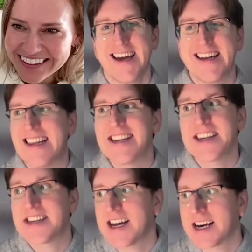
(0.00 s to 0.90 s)
It's
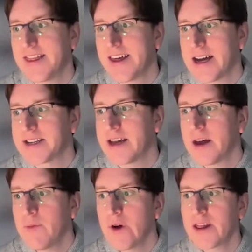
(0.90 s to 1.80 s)
exactly that.
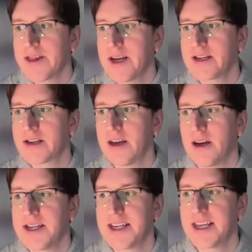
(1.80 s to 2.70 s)
And one of the things I
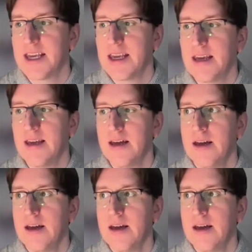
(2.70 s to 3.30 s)
see